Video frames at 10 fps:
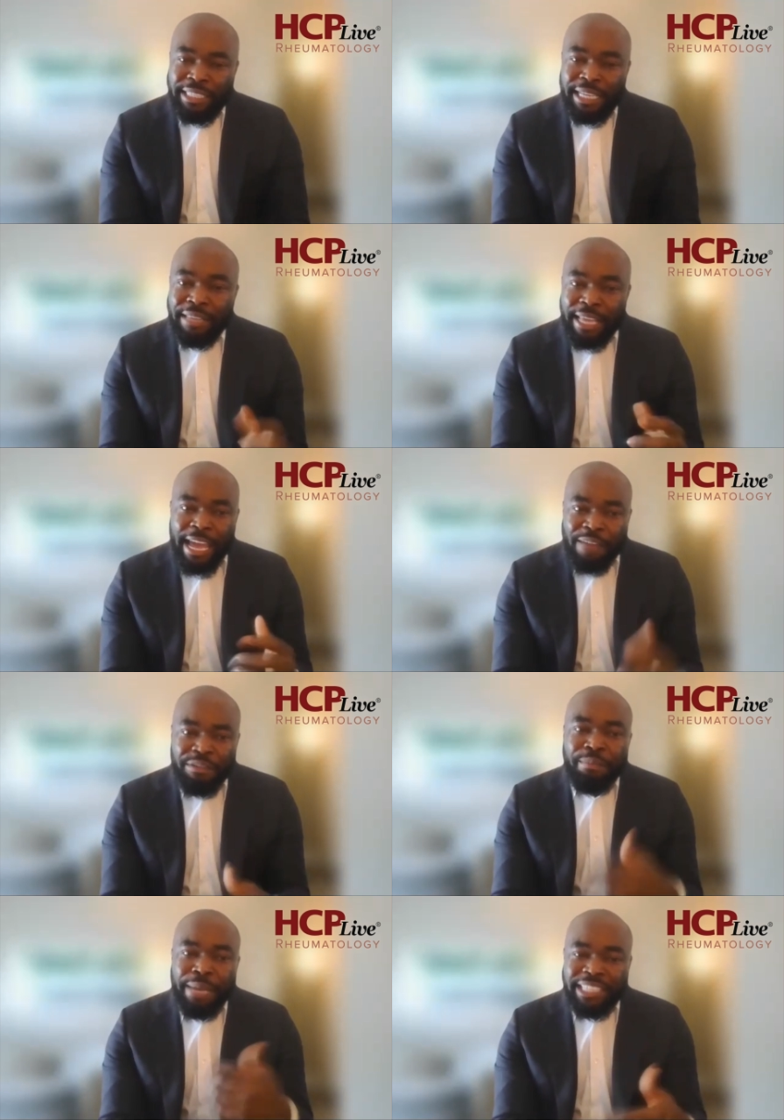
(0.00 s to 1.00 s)
And
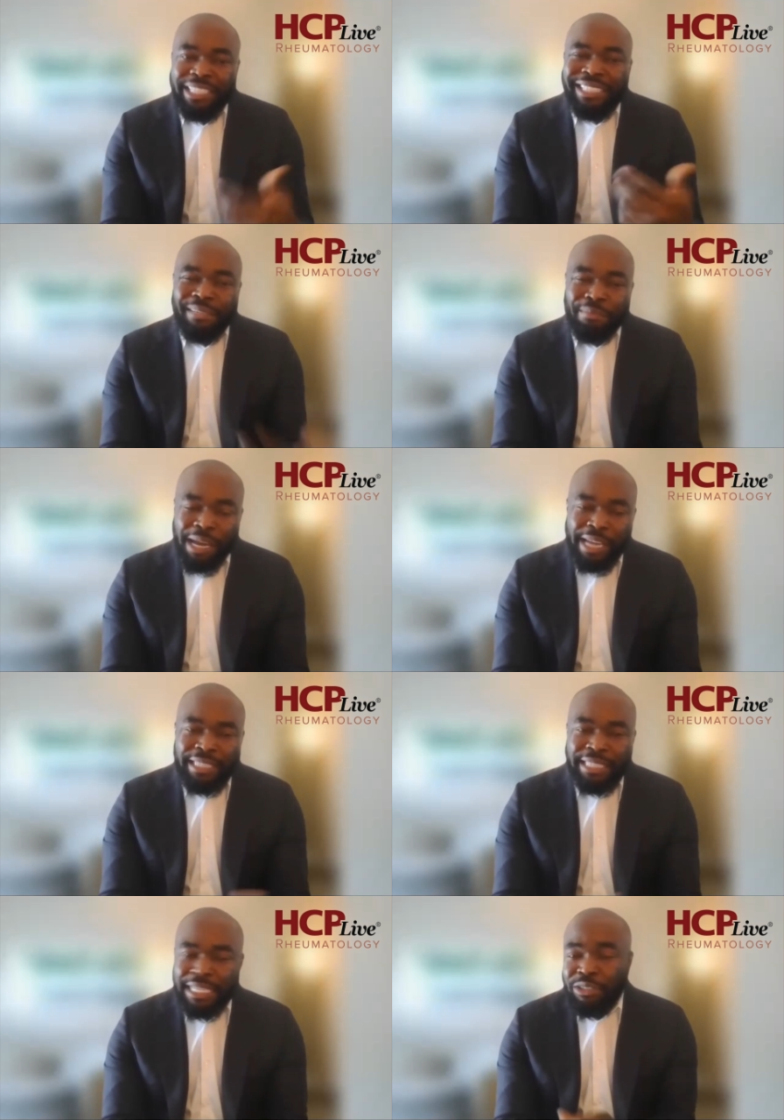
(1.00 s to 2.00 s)
having patients in mind
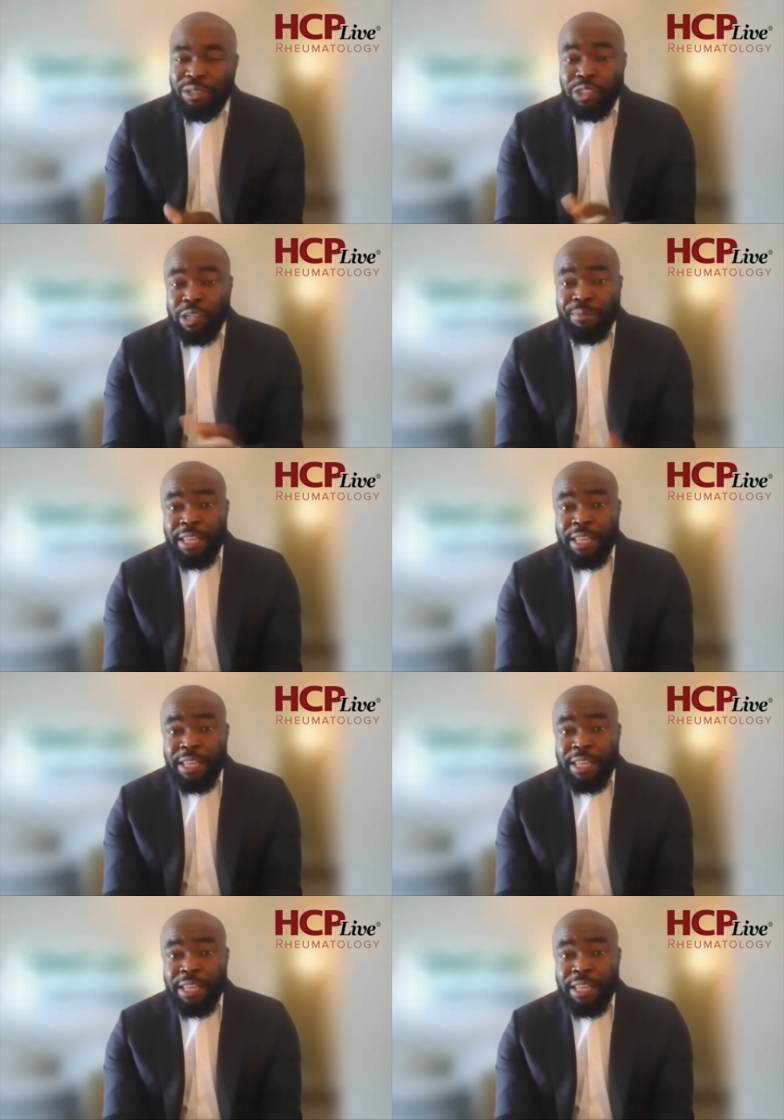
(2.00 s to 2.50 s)
is actually some